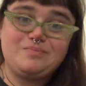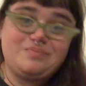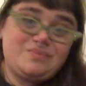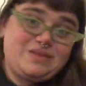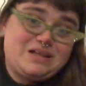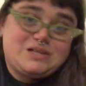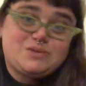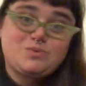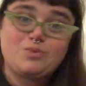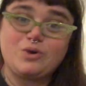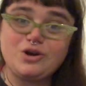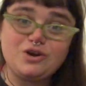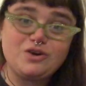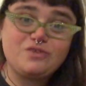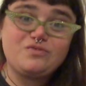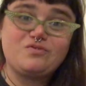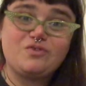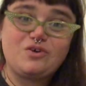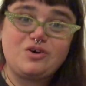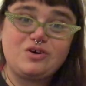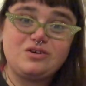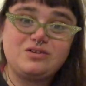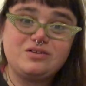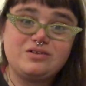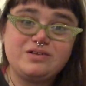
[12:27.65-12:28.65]
That's
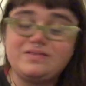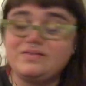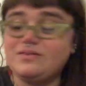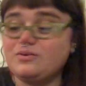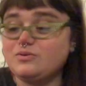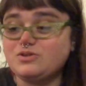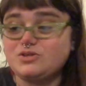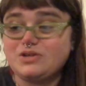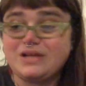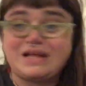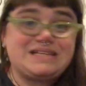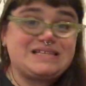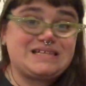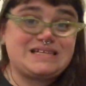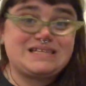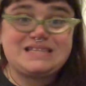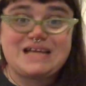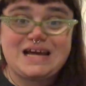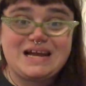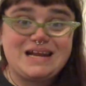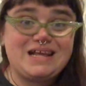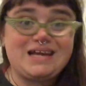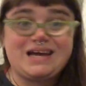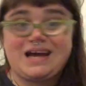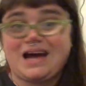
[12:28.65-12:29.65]
wonderful, and that's
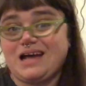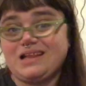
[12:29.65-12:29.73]
exciting.